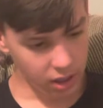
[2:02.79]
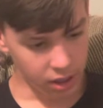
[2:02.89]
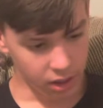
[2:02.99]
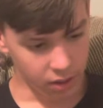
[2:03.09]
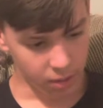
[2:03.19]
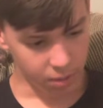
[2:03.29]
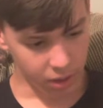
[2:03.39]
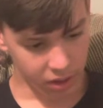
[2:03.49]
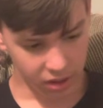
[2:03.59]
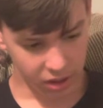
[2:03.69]
and
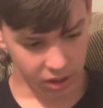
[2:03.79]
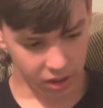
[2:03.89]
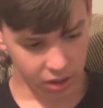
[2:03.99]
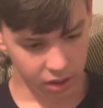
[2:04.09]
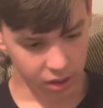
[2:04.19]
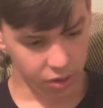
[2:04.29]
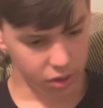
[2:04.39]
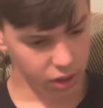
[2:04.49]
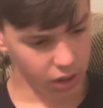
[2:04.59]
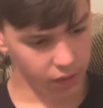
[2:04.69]
compels the earth to those
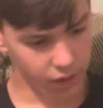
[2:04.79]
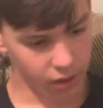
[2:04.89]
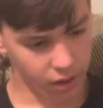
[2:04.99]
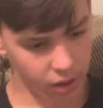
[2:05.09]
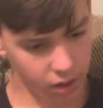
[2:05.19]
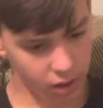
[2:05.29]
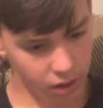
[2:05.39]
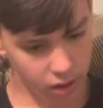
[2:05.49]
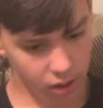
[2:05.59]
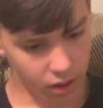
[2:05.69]
who live on,
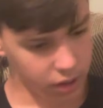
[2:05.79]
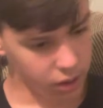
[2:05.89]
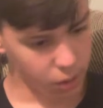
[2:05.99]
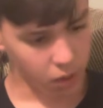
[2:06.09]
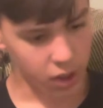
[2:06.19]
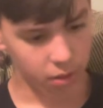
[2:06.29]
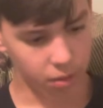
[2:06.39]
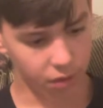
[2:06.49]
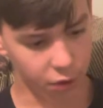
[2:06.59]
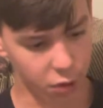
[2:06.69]
on it to worship the
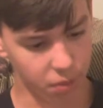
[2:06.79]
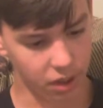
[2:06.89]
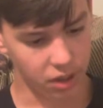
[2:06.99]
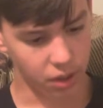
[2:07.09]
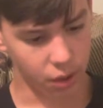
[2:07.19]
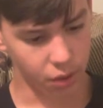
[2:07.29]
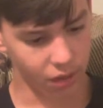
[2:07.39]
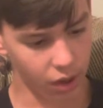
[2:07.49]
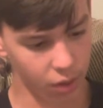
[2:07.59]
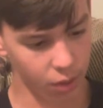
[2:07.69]
first beast, whose
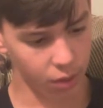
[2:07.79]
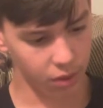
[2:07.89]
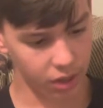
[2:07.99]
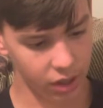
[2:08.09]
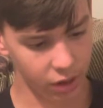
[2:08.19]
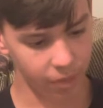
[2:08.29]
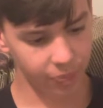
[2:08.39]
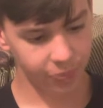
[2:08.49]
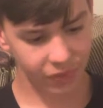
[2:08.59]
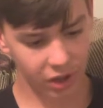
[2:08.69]
fatal wound was healed.
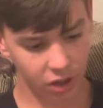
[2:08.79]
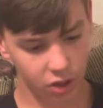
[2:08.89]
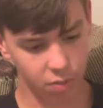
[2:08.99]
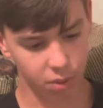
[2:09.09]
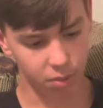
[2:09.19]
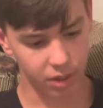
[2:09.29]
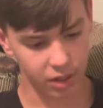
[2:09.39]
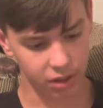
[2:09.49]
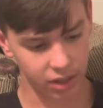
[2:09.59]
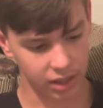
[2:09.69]
It also permits
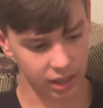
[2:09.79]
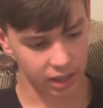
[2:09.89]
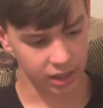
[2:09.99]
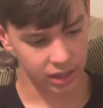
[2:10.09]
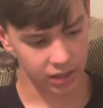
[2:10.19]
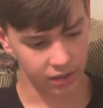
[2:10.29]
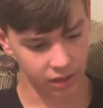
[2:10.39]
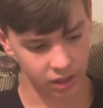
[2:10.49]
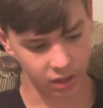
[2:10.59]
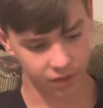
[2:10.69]
great signs, even
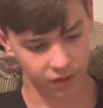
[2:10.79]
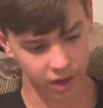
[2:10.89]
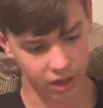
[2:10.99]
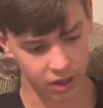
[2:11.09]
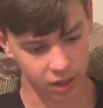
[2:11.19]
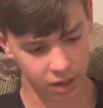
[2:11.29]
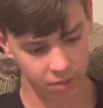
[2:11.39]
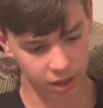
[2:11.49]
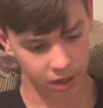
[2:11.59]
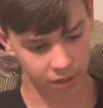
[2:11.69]
causing fire to come
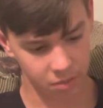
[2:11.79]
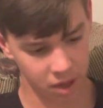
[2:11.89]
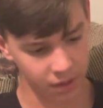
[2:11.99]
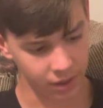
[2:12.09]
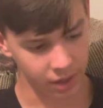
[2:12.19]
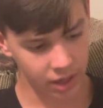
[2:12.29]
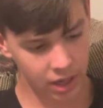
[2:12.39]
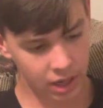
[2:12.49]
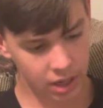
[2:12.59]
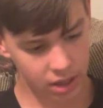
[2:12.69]
down from heaven
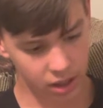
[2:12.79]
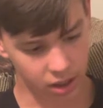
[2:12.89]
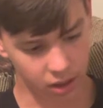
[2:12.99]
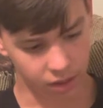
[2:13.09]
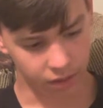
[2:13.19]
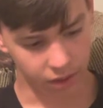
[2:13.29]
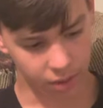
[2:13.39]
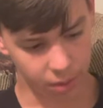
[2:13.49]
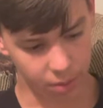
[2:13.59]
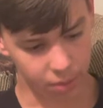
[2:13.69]
to earth in front of
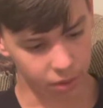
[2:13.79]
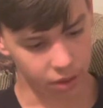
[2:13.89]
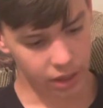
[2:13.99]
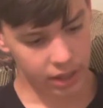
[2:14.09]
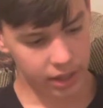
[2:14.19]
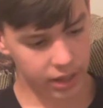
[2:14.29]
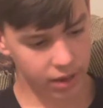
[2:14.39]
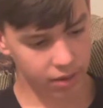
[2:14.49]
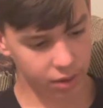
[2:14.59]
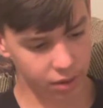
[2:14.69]
people, deceives
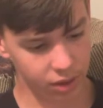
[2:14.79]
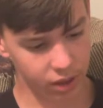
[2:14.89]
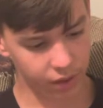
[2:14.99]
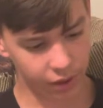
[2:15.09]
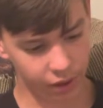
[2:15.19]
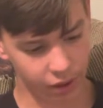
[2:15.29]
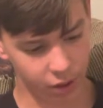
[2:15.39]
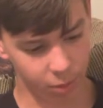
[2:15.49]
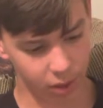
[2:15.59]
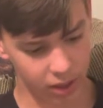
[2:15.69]
those who live on the earth
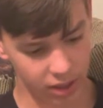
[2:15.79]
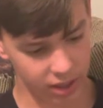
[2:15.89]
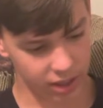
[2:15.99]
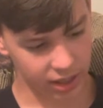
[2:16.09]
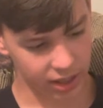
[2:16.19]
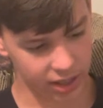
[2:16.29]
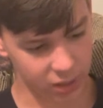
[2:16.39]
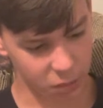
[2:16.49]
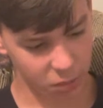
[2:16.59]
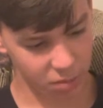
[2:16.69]
because of the signs that is
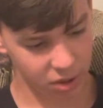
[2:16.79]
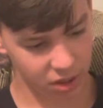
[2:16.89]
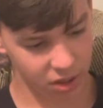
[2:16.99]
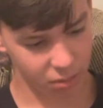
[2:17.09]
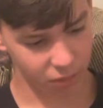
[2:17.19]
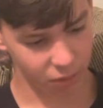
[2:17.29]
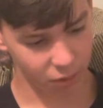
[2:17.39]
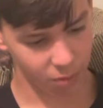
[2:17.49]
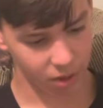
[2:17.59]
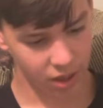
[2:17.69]
permitted to perform